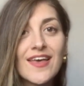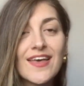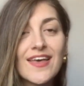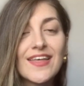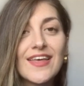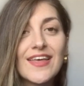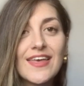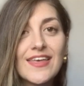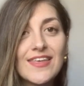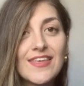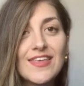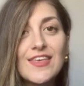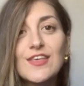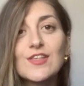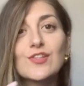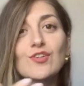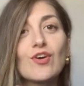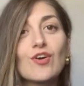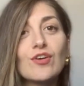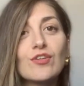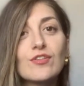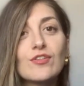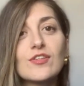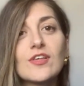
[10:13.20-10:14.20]
he's
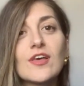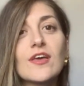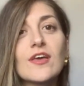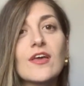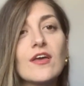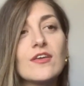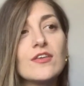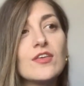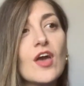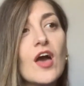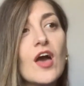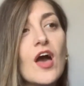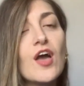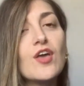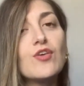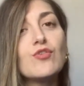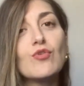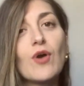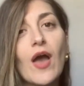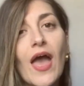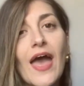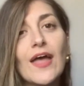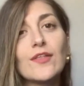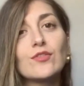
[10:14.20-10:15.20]
going to say, yeah,
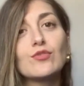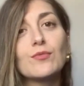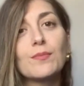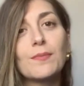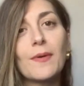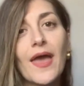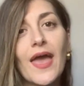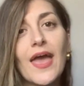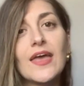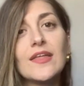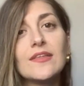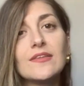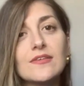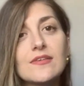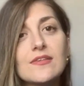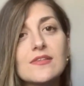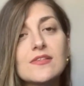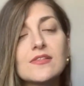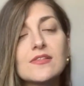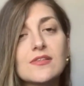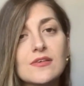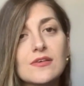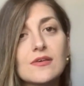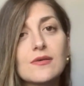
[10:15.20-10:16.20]
you had to pay
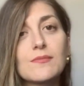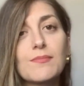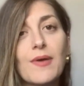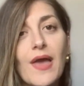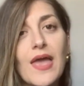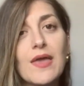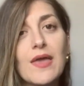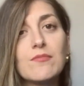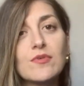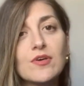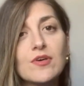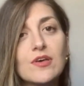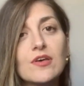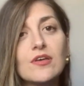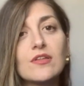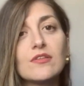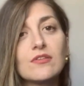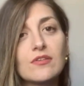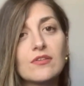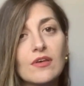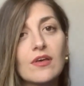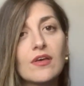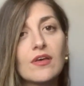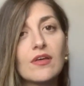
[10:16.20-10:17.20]
this
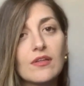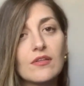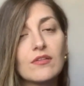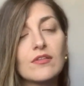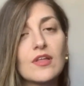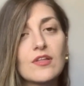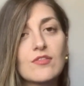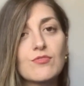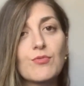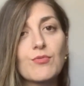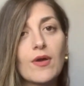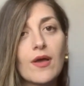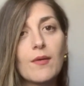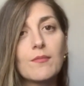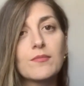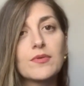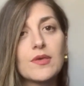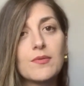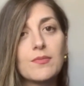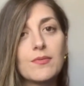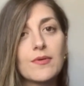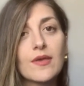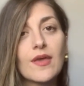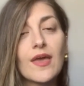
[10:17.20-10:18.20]
payment, and that's why I'm
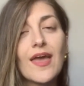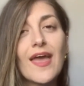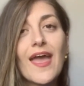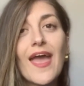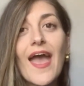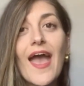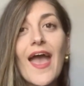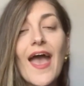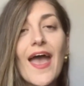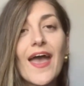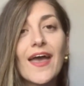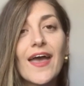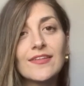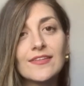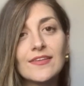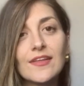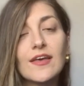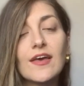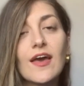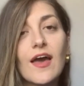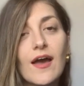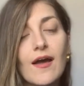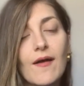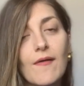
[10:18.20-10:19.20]
keeping. And
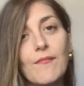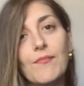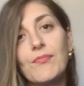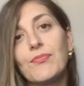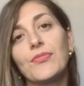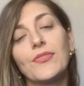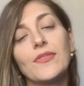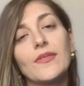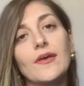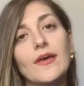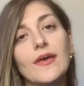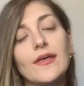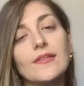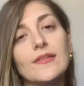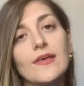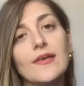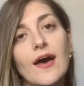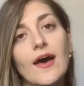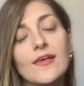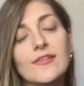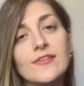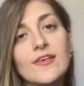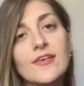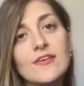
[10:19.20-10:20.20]

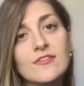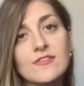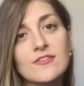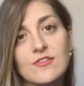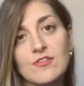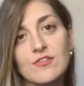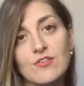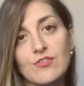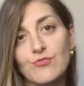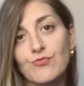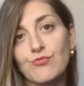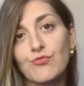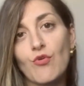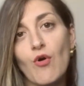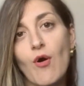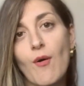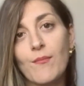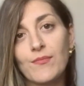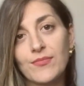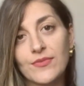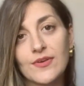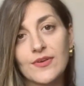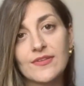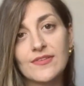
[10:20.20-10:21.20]
assessors
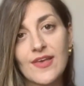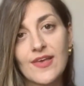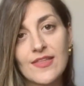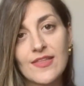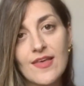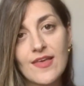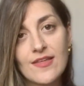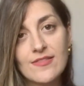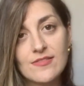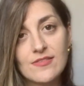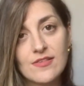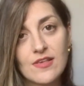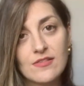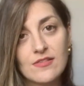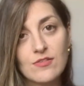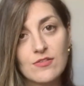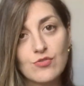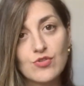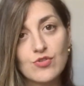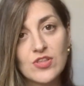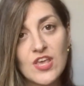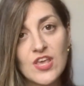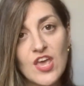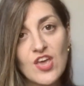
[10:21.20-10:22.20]
from the tenants
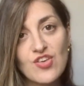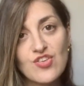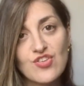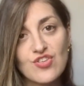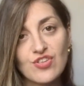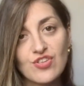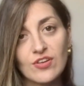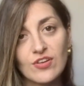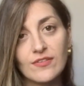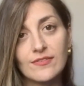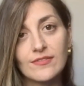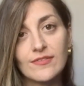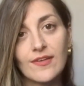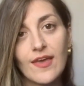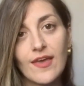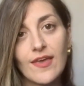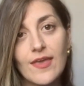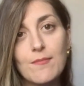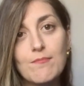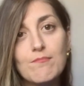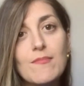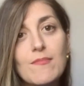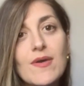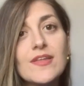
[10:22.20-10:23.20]
association, they
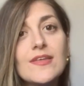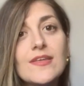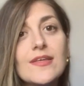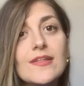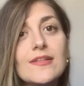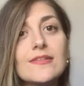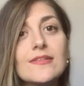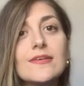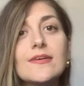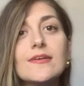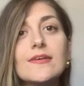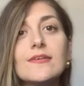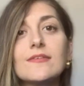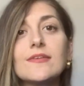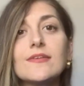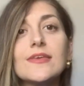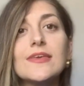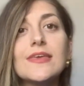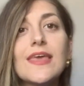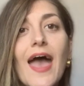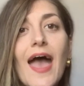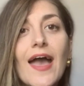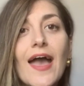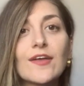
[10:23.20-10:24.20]
immediately
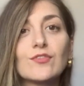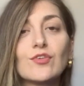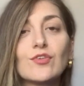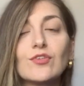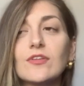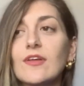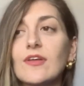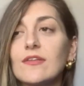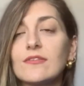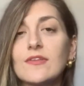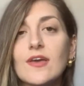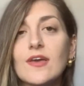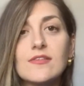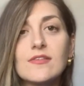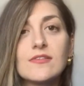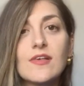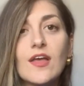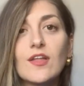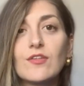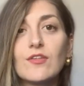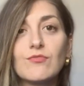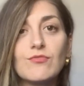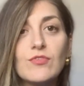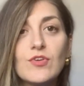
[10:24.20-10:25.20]
react on it, and they
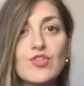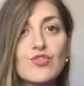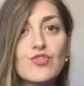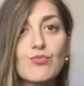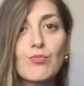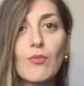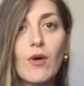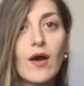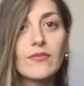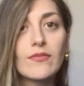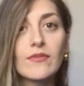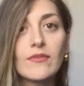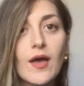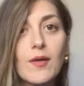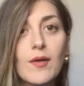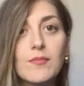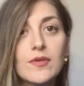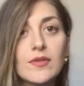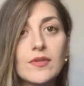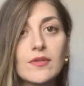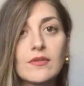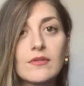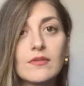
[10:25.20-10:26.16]
say, which one? I mean,